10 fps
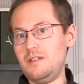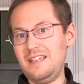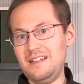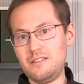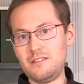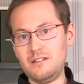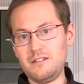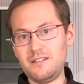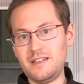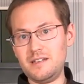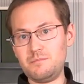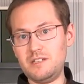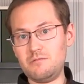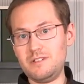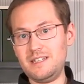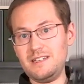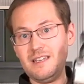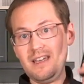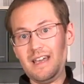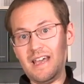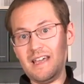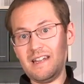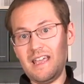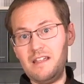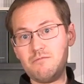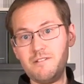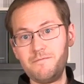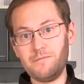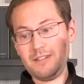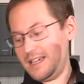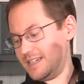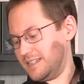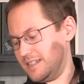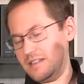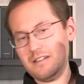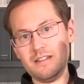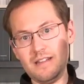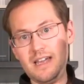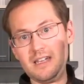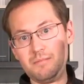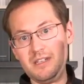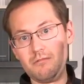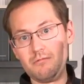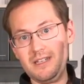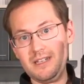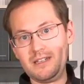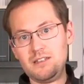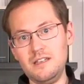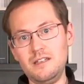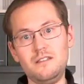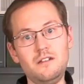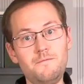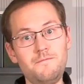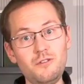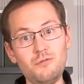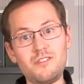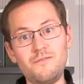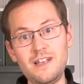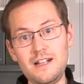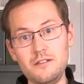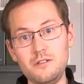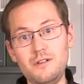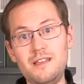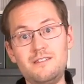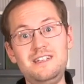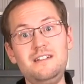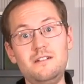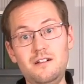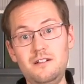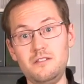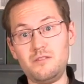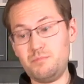incident light meter reading and a reflected light meter reading. The diffused value, as Dean Collins